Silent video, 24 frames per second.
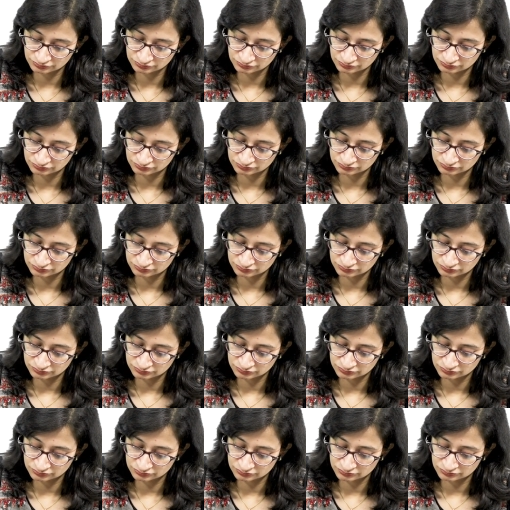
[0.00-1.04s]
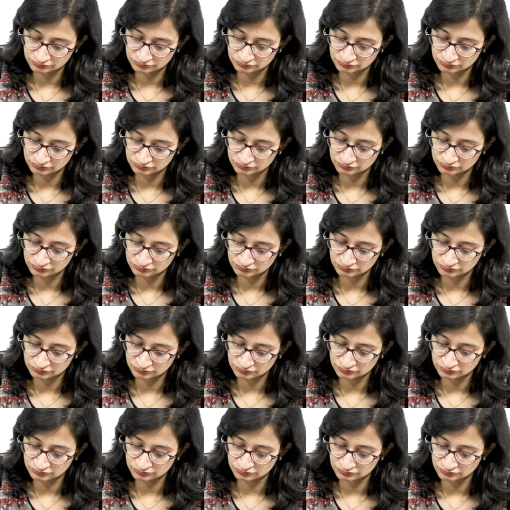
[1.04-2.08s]

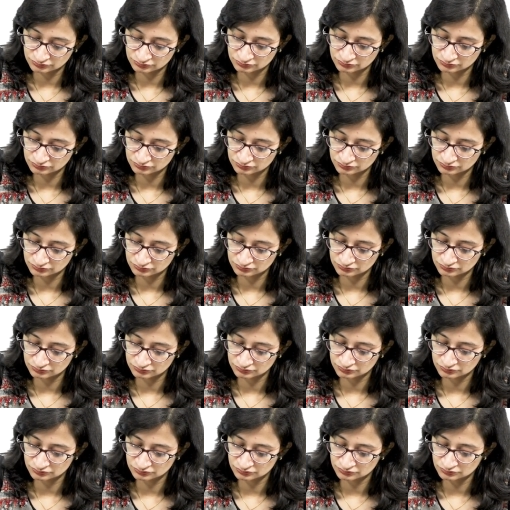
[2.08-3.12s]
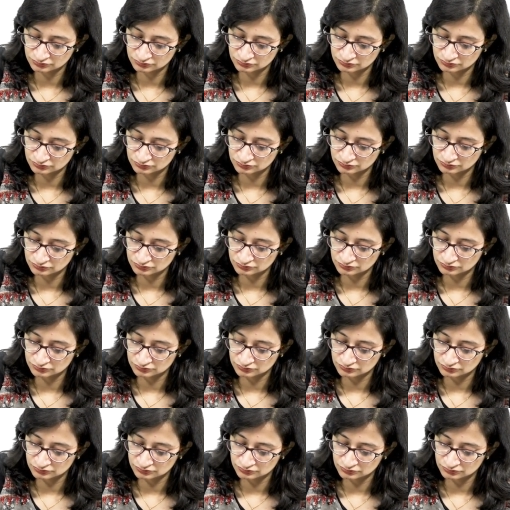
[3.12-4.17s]

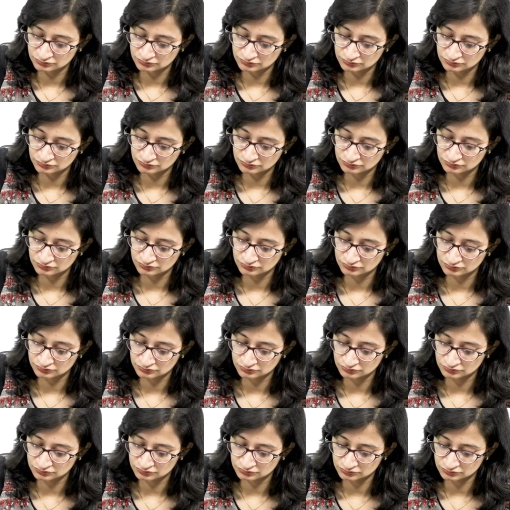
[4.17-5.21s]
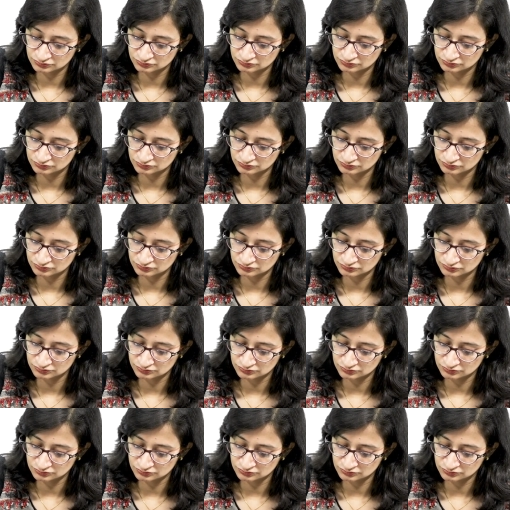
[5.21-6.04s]
Nothing is said.